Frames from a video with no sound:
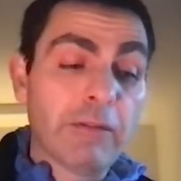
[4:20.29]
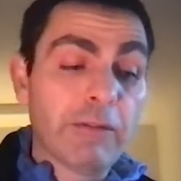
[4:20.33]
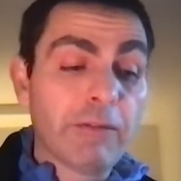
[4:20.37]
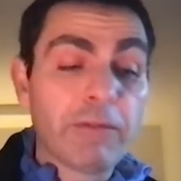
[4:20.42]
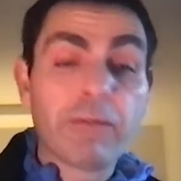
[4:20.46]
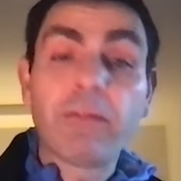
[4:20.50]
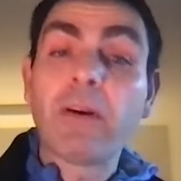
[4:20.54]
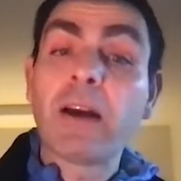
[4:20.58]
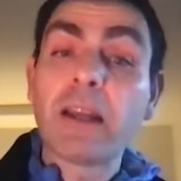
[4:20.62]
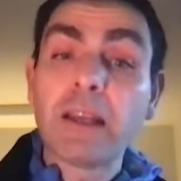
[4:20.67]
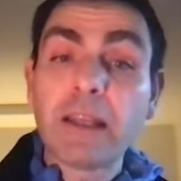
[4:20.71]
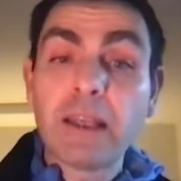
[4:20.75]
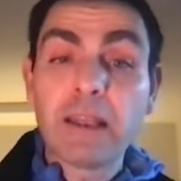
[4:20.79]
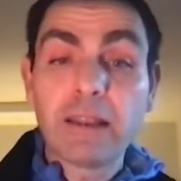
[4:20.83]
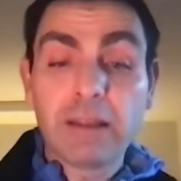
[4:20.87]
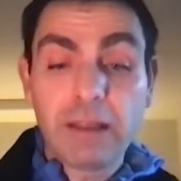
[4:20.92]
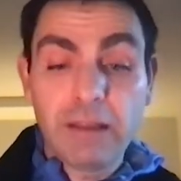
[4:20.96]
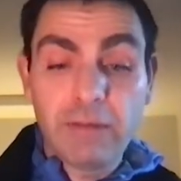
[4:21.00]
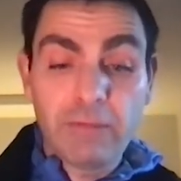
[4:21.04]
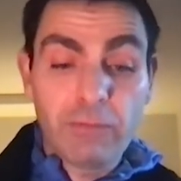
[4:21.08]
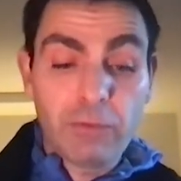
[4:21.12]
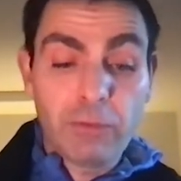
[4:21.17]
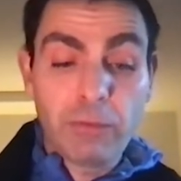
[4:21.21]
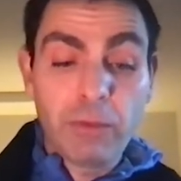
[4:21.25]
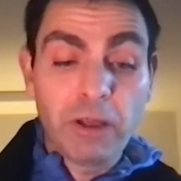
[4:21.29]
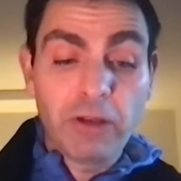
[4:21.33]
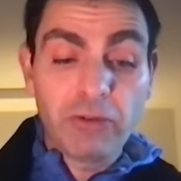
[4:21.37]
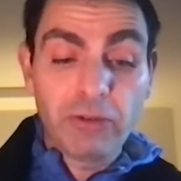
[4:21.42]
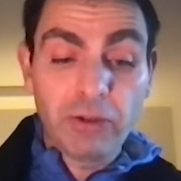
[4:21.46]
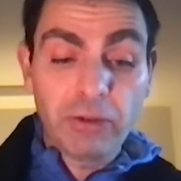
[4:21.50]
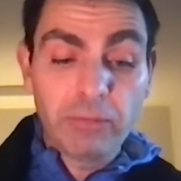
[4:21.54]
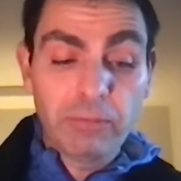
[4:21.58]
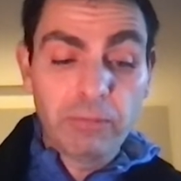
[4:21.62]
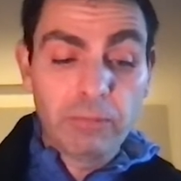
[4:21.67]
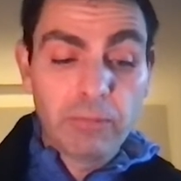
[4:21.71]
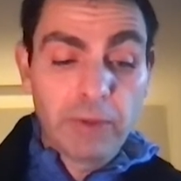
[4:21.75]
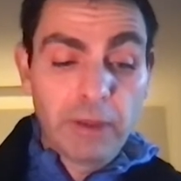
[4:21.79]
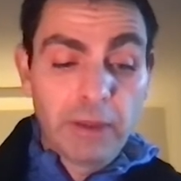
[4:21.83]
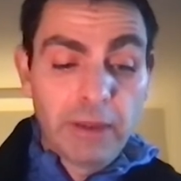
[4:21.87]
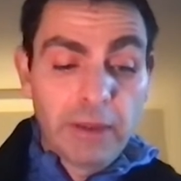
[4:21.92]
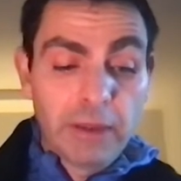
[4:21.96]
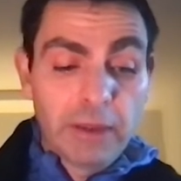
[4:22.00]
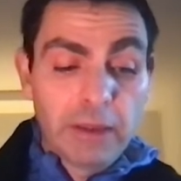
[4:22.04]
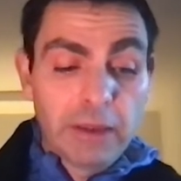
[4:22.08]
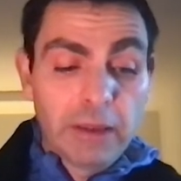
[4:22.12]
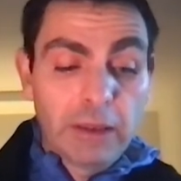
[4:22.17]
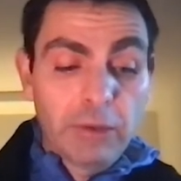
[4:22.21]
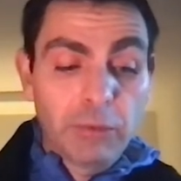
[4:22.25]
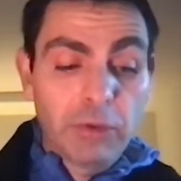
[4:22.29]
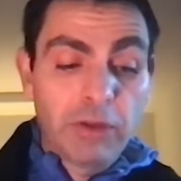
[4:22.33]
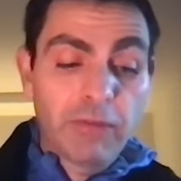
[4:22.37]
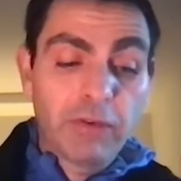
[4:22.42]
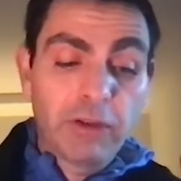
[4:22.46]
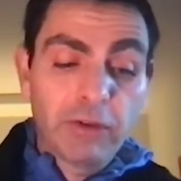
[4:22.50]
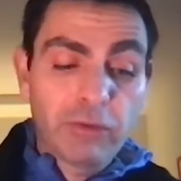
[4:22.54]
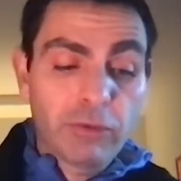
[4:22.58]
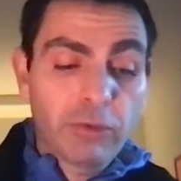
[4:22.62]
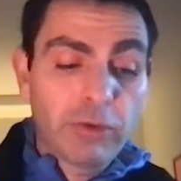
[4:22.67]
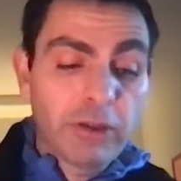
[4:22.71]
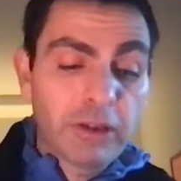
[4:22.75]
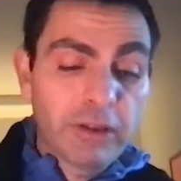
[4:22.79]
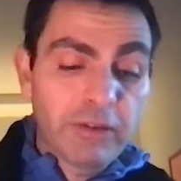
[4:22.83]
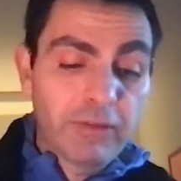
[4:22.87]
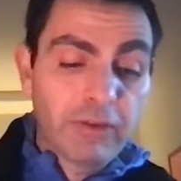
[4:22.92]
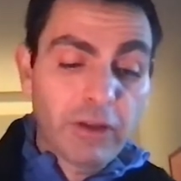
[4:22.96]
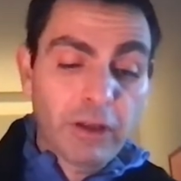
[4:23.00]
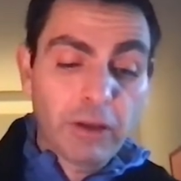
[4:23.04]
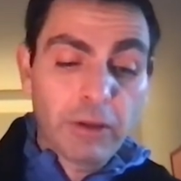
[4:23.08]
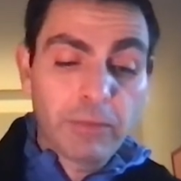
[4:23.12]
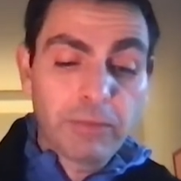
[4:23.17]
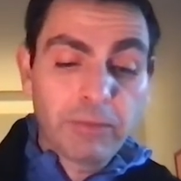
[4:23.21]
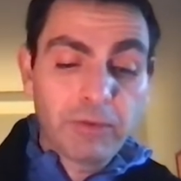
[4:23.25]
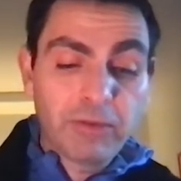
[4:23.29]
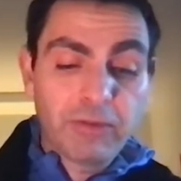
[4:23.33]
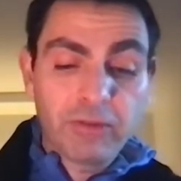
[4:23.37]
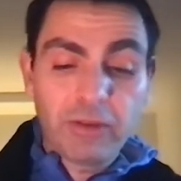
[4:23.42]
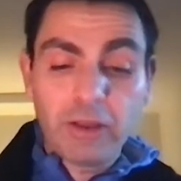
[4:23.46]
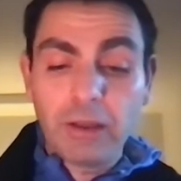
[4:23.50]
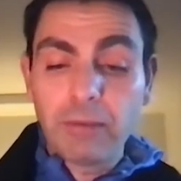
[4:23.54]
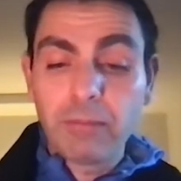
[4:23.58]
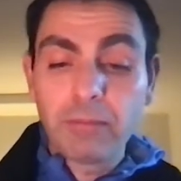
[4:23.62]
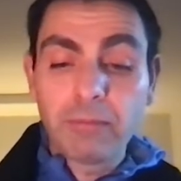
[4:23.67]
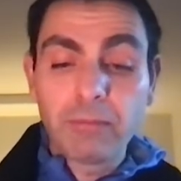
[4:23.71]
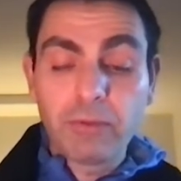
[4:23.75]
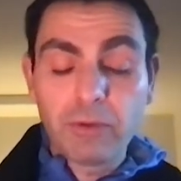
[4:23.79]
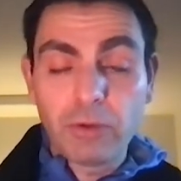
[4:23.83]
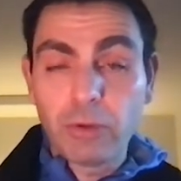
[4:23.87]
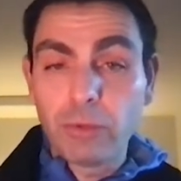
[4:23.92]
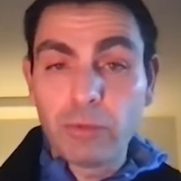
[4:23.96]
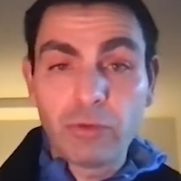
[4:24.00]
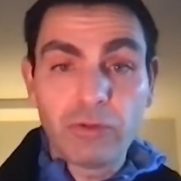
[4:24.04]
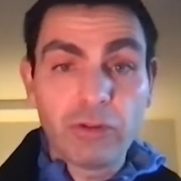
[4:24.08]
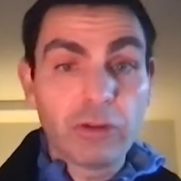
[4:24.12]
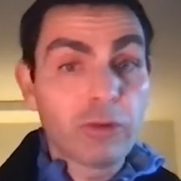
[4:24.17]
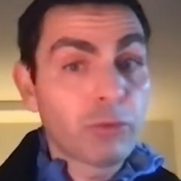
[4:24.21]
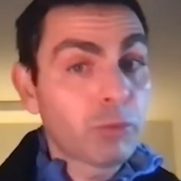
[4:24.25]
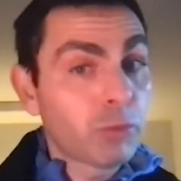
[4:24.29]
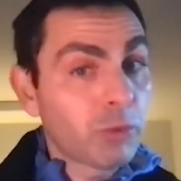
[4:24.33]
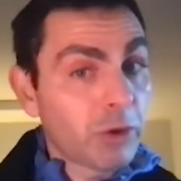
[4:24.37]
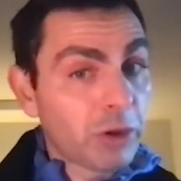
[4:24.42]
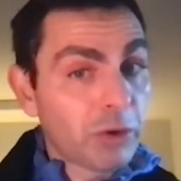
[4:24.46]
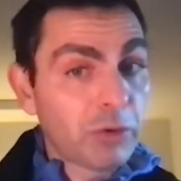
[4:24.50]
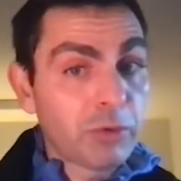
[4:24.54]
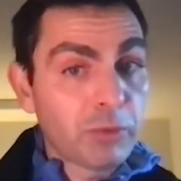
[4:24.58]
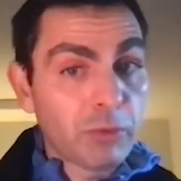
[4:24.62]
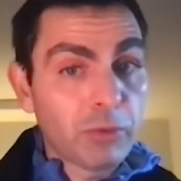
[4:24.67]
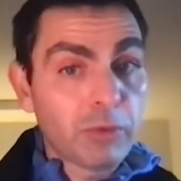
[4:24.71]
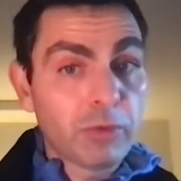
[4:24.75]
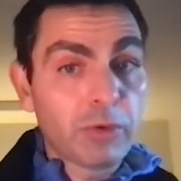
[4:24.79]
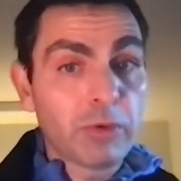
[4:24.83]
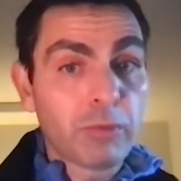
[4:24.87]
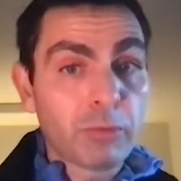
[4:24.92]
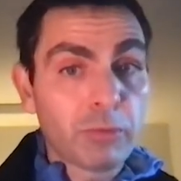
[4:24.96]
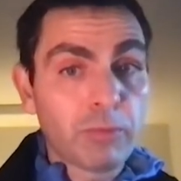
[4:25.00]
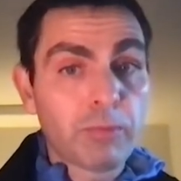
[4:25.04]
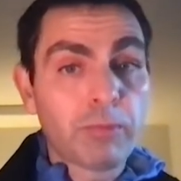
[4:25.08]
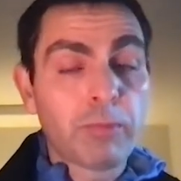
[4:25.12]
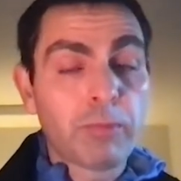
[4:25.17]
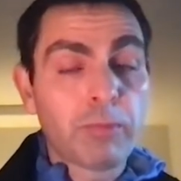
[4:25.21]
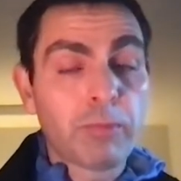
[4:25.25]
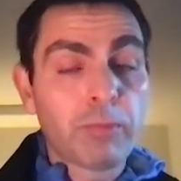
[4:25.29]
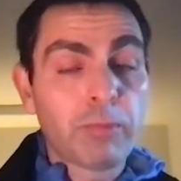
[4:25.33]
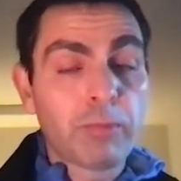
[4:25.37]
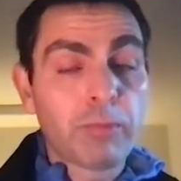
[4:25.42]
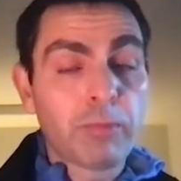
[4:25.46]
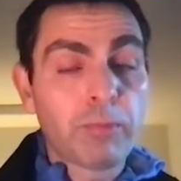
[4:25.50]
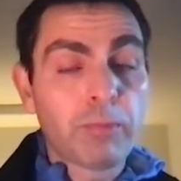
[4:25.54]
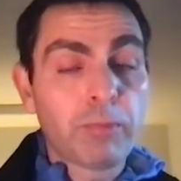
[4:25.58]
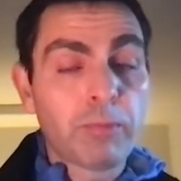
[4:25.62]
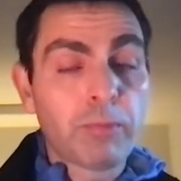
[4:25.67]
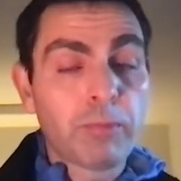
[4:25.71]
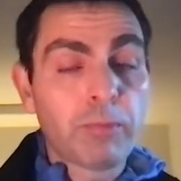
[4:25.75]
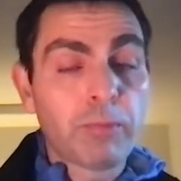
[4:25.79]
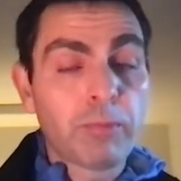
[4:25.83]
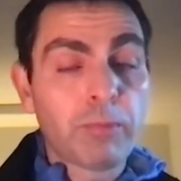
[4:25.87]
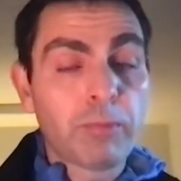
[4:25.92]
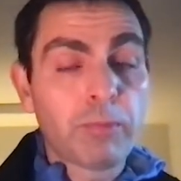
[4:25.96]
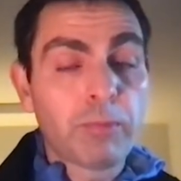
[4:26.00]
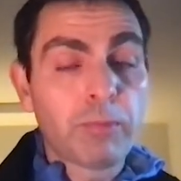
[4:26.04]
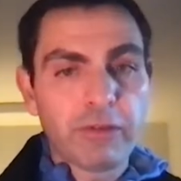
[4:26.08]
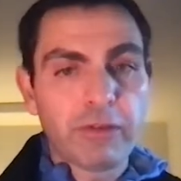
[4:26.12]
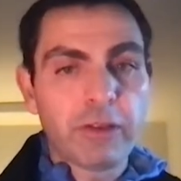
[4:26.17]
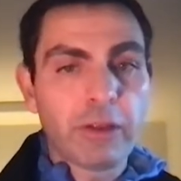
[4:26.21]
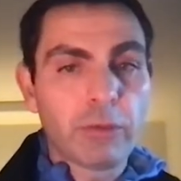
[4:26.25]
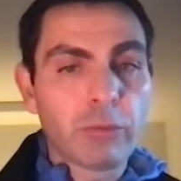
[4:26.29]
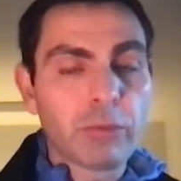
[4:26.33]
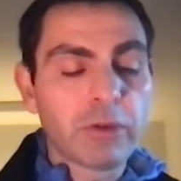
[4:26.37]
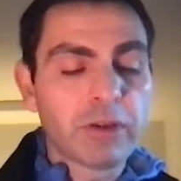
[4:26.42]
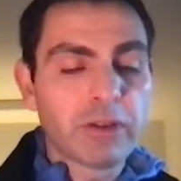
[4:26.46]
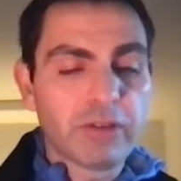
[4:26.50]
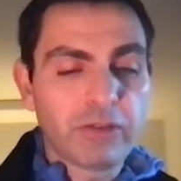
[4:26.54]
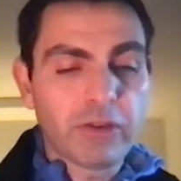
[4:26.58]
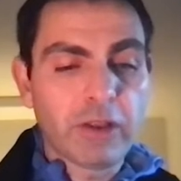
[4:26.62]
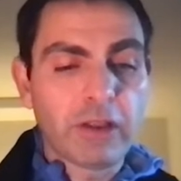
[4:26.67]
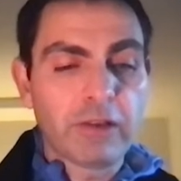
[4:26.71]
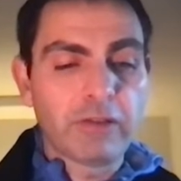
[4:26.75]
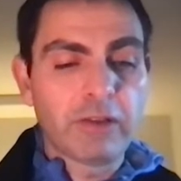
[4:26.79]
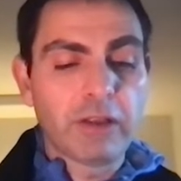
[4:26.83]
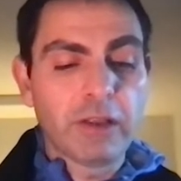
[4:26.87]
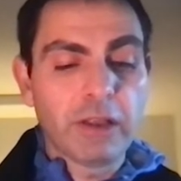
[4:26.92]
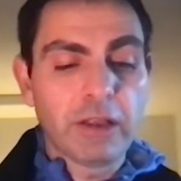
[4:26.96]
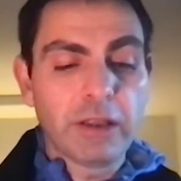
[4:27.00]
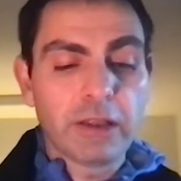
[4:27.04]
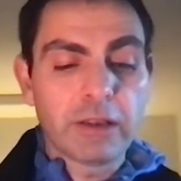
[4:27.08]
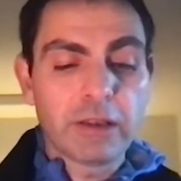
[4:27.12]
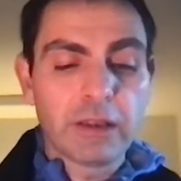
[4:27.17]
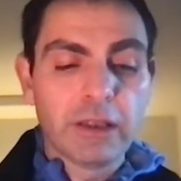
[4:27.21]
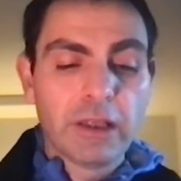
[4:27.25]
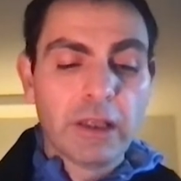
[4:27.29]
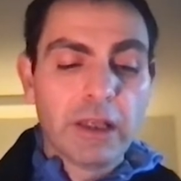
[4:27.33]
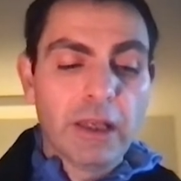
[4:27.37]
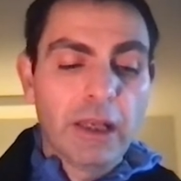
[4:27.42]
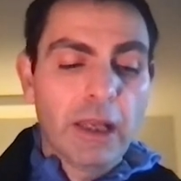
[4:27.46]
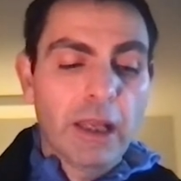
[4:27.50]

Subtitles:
finding the information. We eventually developed some solutions, one Osquery based, and we'll discuss it here,